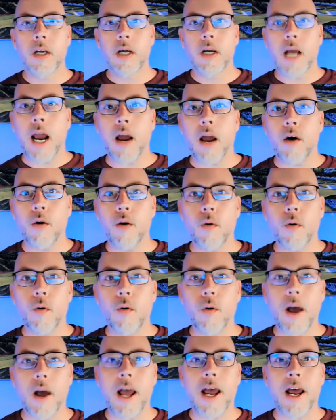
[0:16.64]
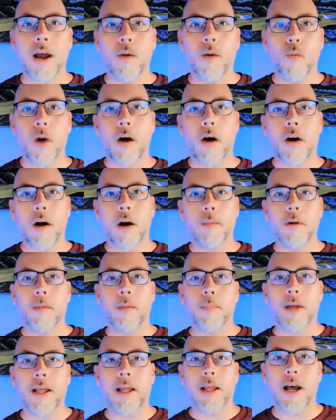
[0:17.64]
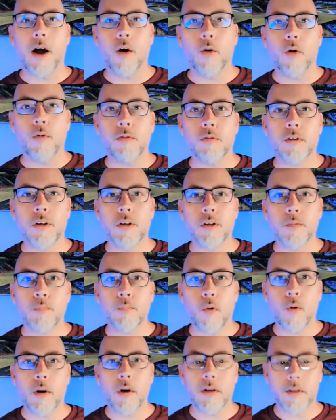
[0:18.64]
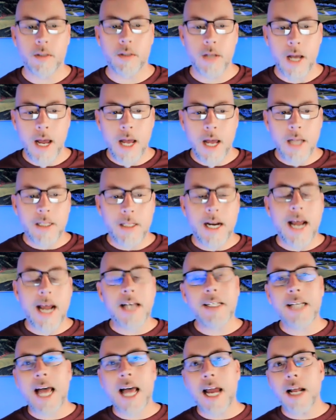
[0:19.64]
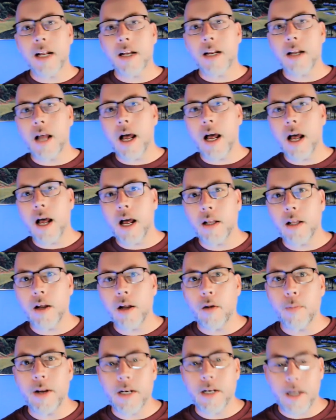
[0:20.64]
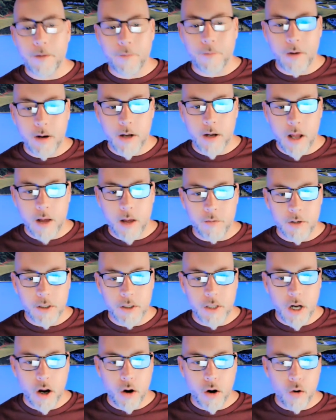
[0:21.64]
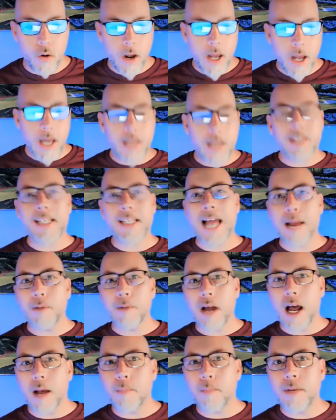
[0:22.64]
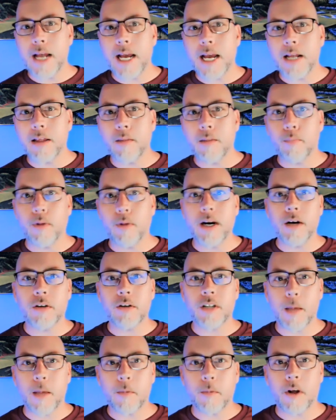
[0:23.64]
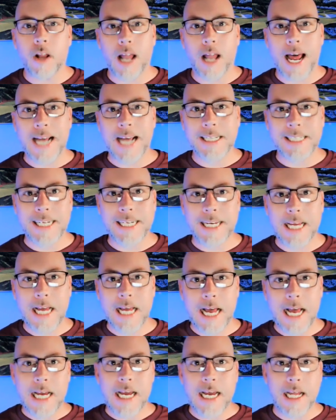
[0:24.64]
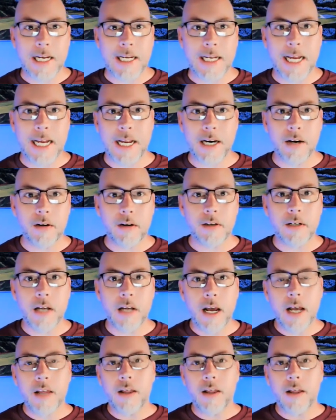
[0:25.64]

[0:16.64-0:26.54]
Hello and welcome to Billy Ho Sports. Today's kind of a little bit different of a show. It's time to update the Breeders' Cup Classic contenders.